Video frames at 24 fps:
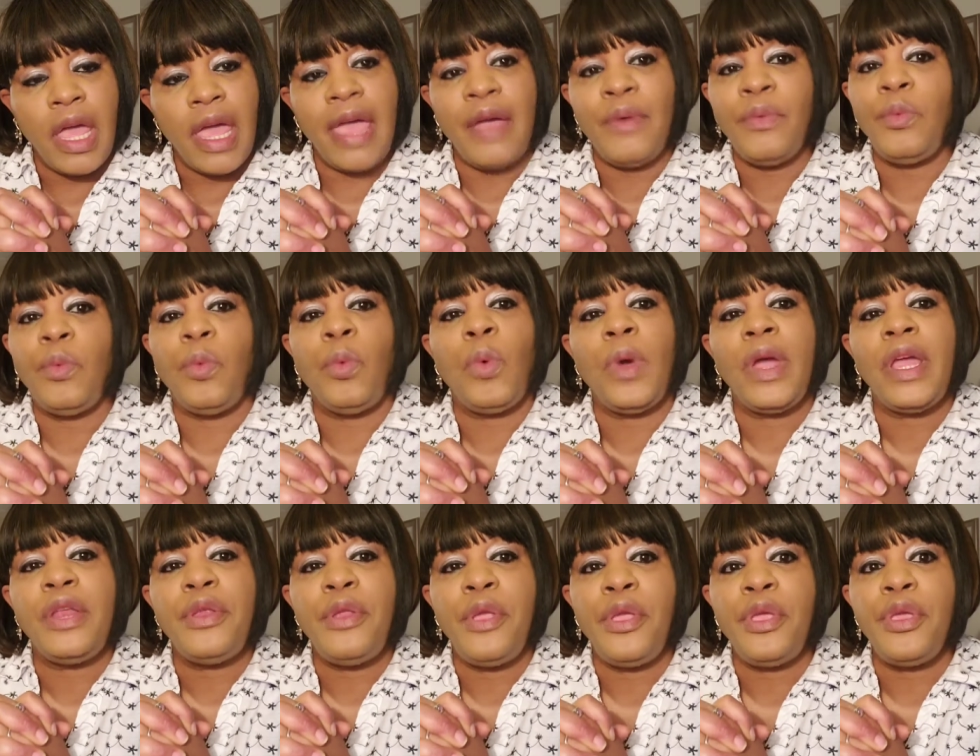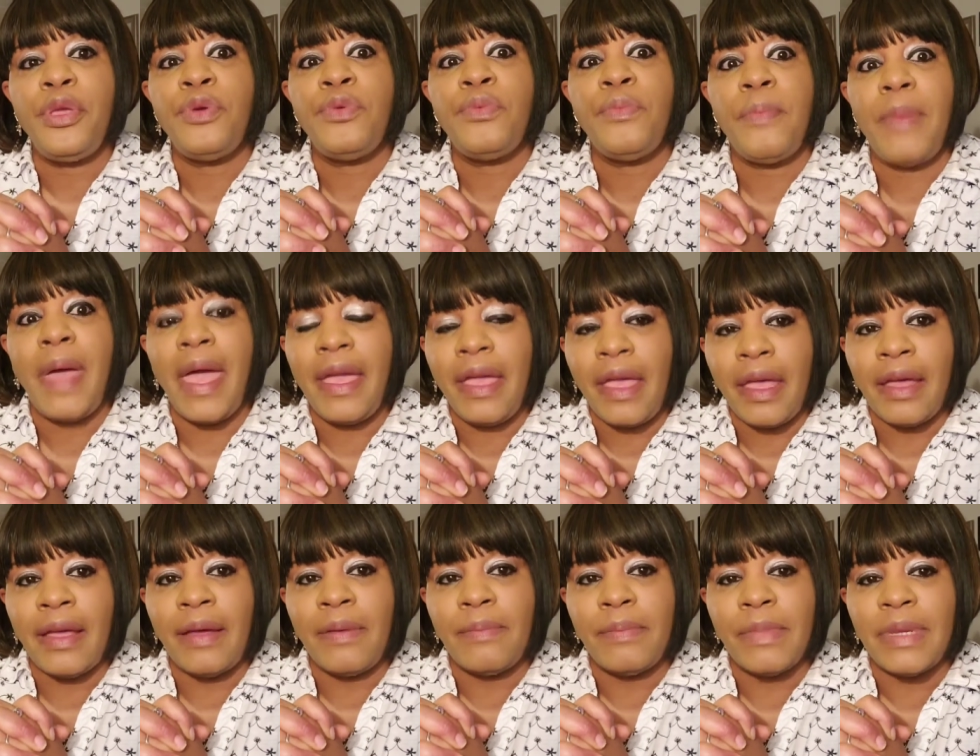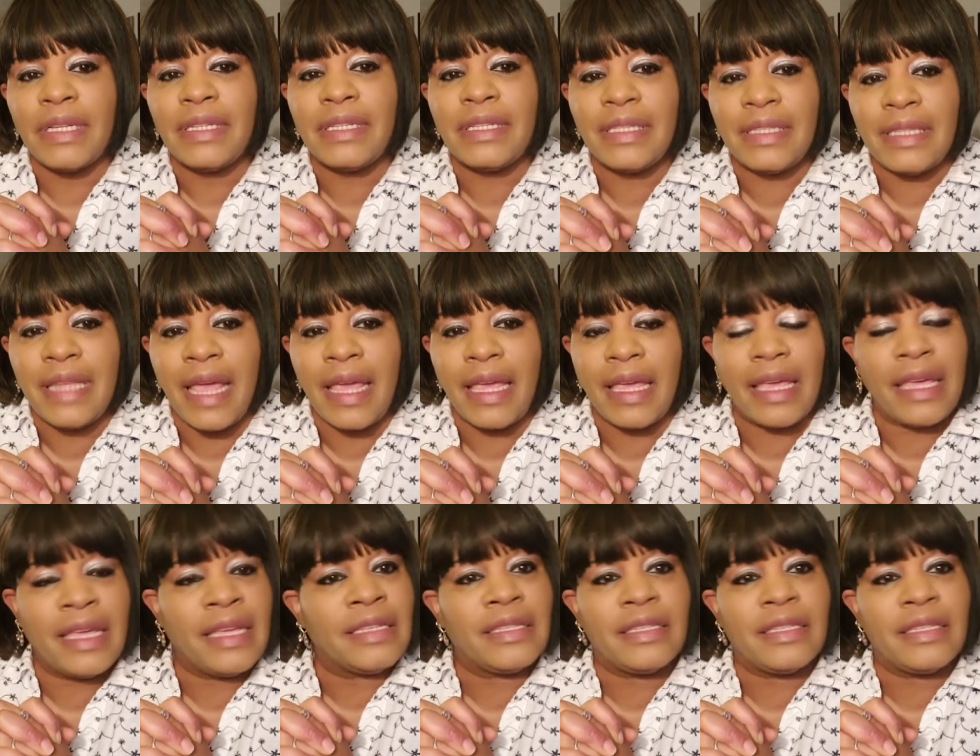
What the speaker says: And when you make a mistake,